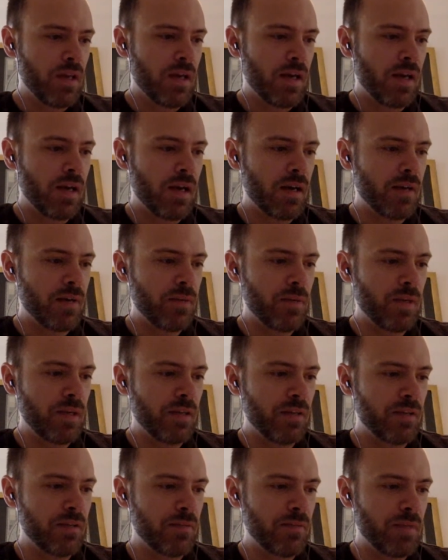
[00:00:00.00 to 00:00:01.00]

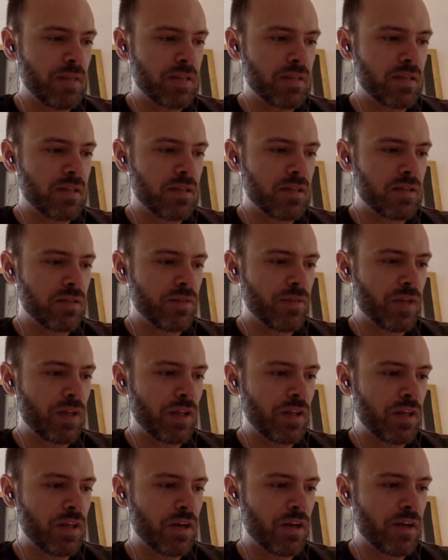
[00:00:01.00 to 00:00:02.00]
Well, makes sense.
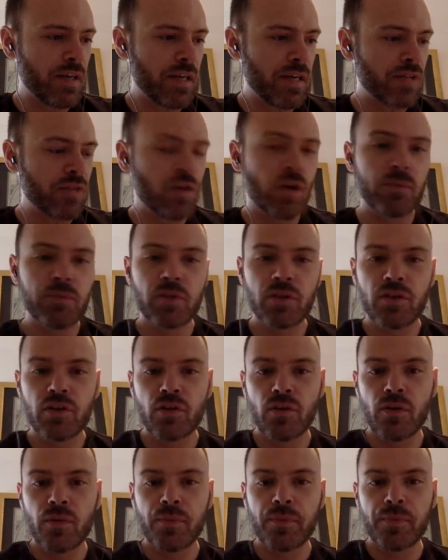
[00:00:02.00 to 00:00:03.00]
Fidelity already has arms into
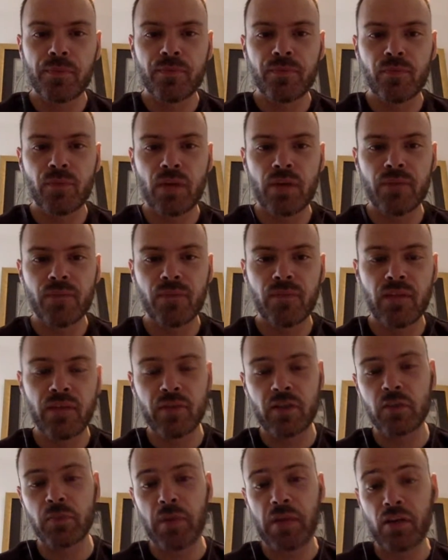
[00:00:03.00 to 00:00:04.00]
Europe, right?
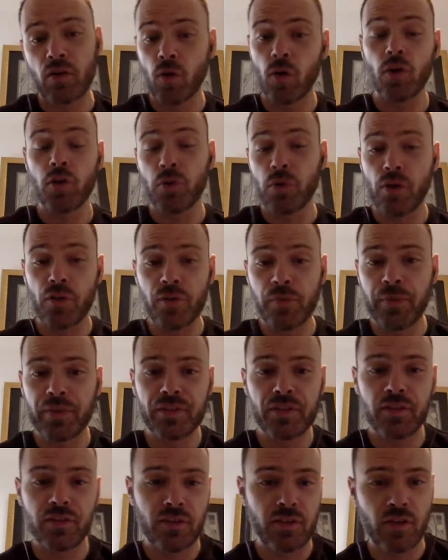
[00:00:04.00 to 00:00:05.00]
They've expanded all their other
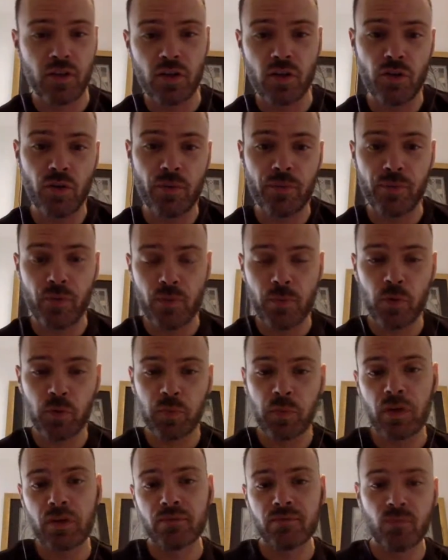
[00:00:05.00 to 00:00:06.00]
businesses into Europe for the
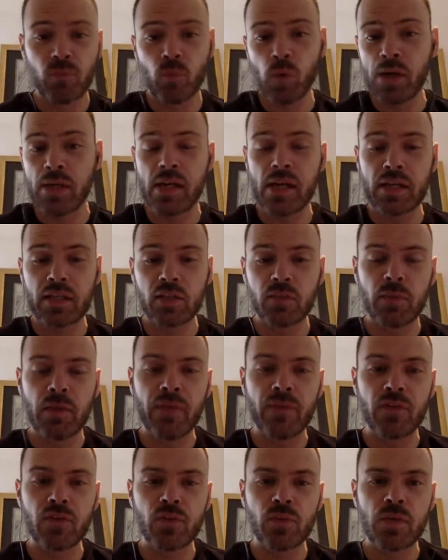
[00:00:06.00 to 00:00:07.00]
most part. Why not
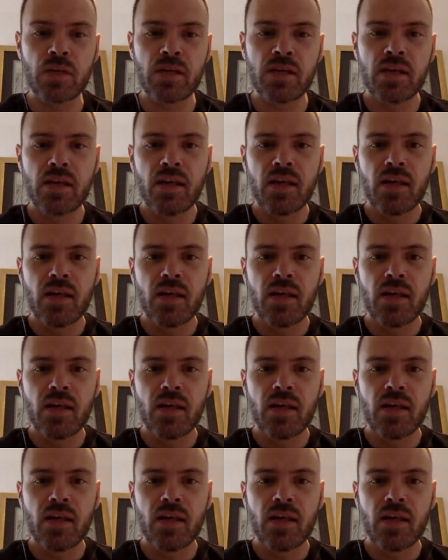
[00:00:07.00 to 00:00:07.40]
expand this one?